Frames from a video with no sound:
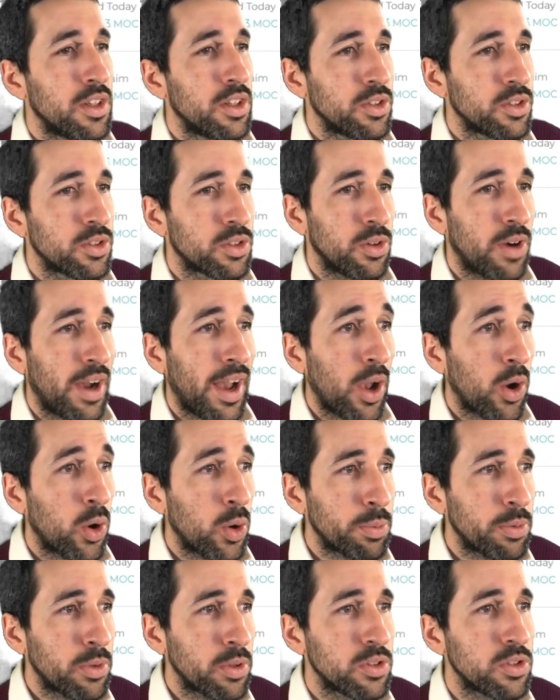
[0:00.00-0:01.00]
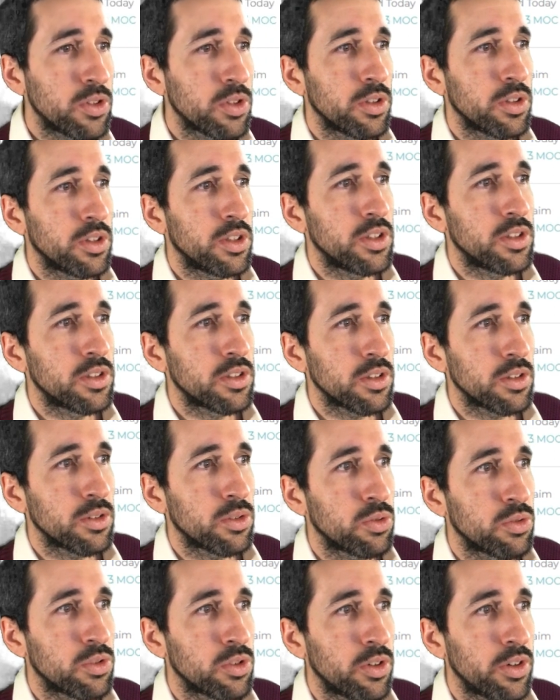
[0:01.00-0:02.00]
So I hope you enjoyed this
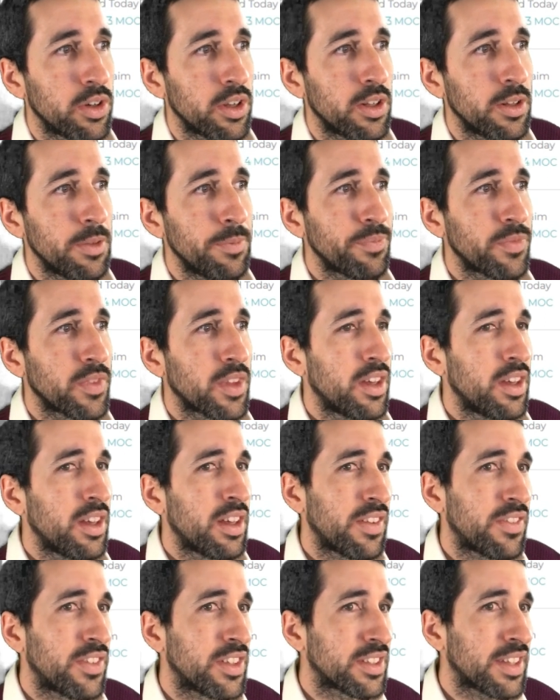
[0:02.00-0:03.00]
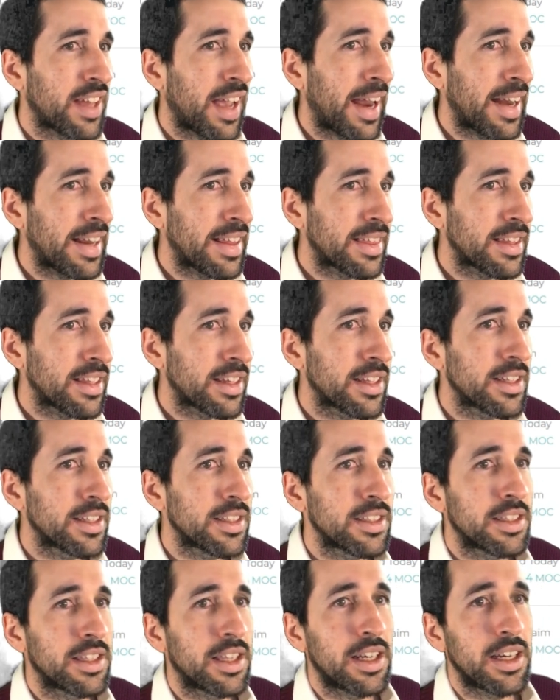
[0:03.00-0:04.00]
tutorial. If there's anything
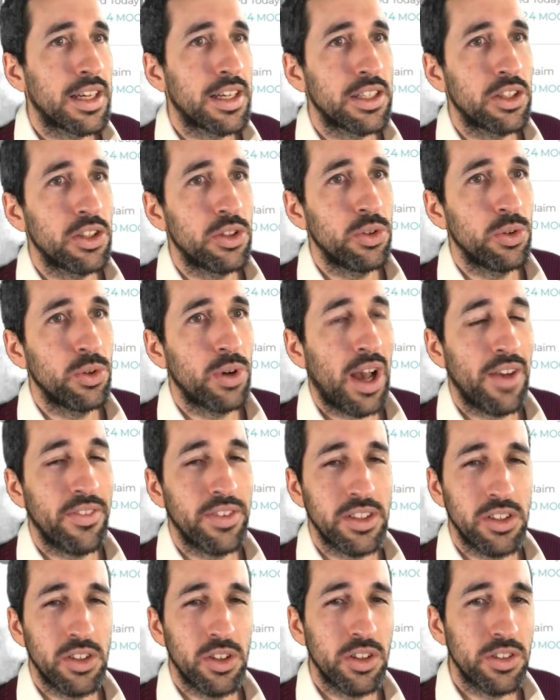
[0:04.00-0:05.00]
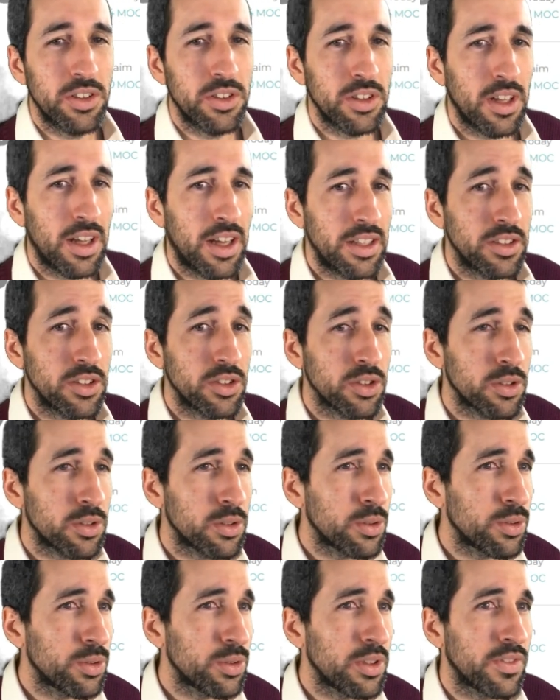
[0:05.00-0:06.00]
that you haven't not
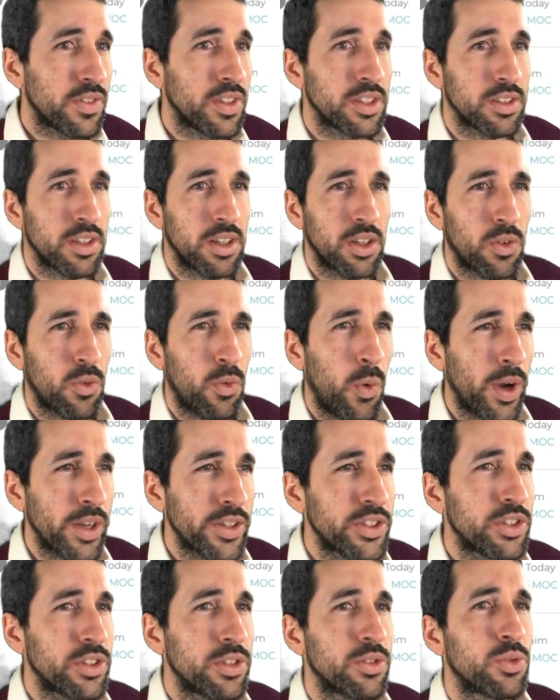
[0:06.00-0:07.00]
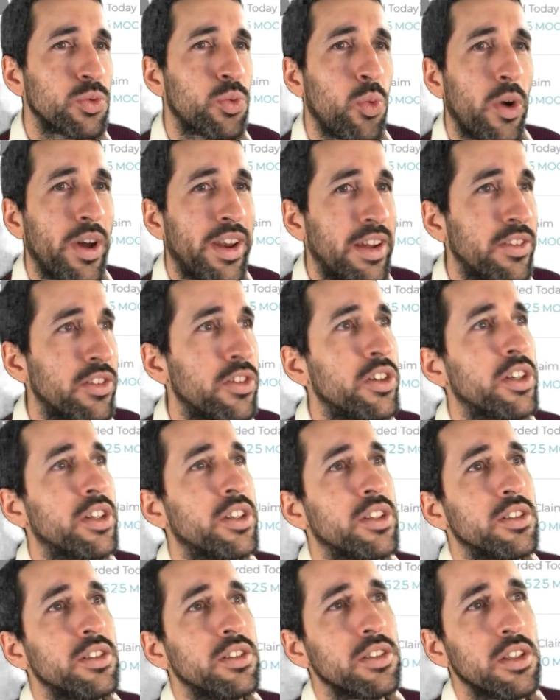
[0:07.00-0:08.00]
understood, if there's any questions, whatever it
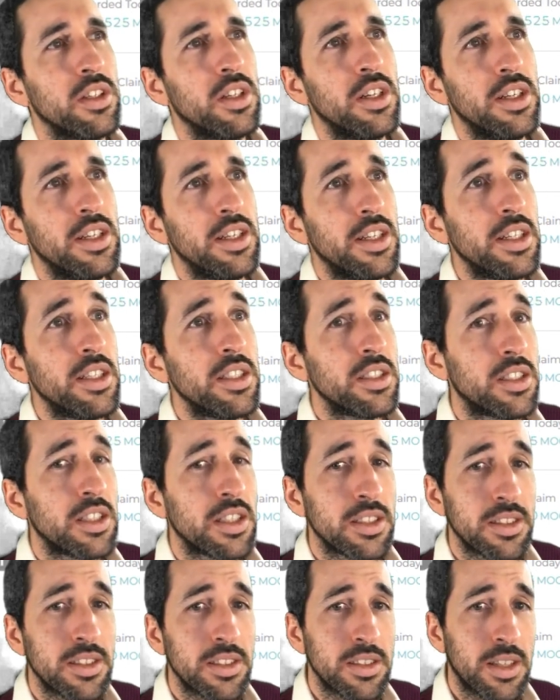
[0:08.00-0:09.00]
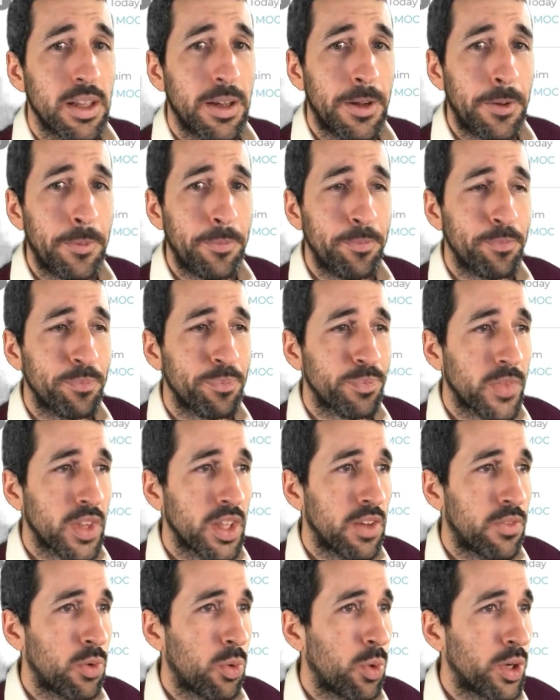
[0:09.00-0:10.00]
is, just
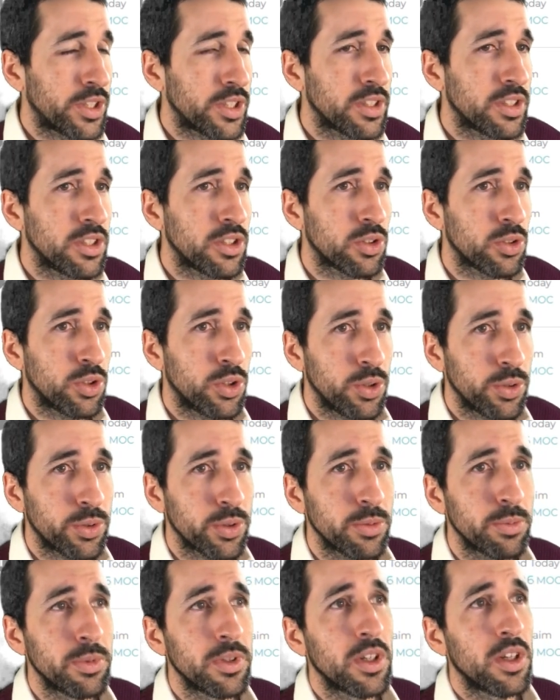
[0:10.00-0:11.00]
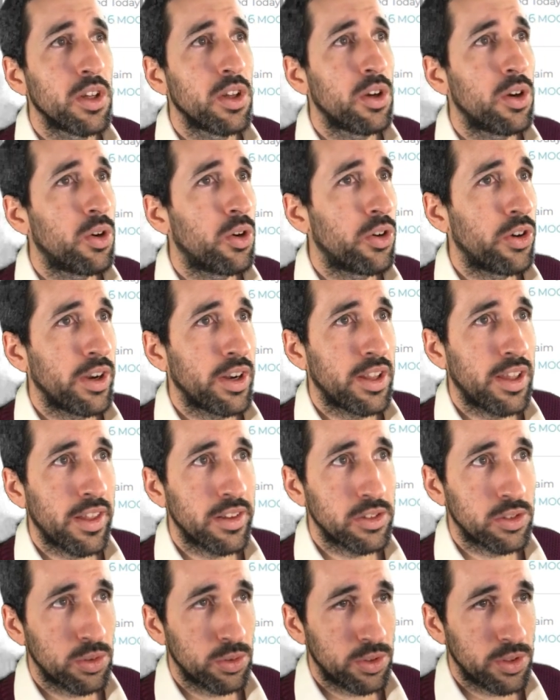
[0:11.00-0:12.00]
if you're watching this on YouTube or any other
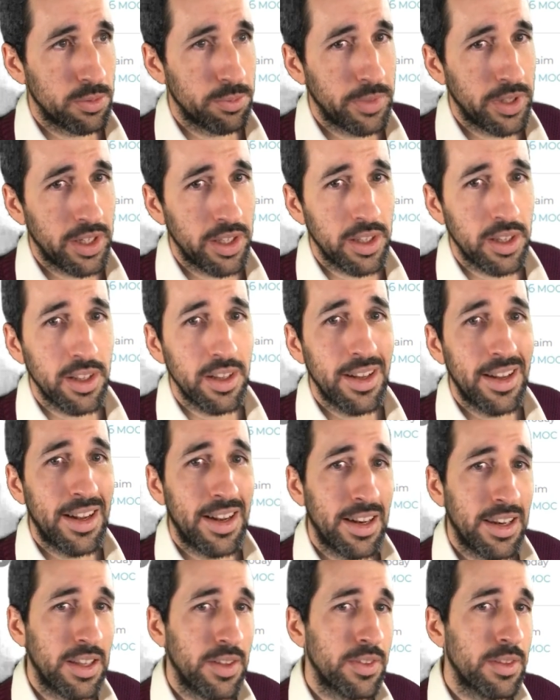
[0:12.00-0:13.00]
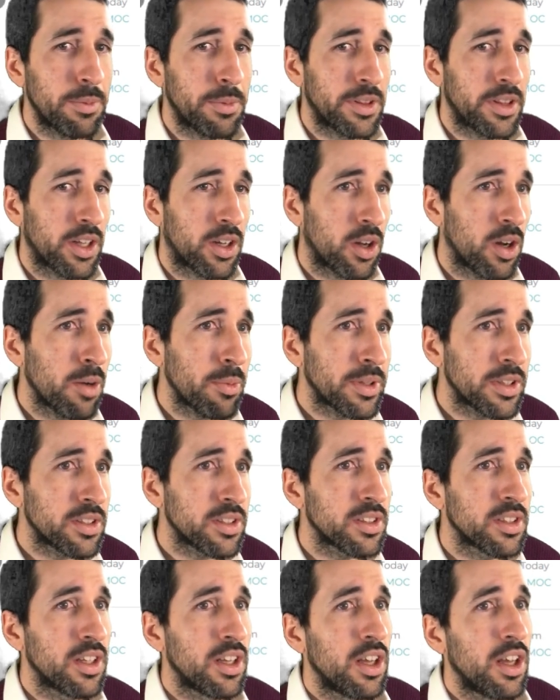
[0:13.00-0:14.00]
social media, leave them in the comments.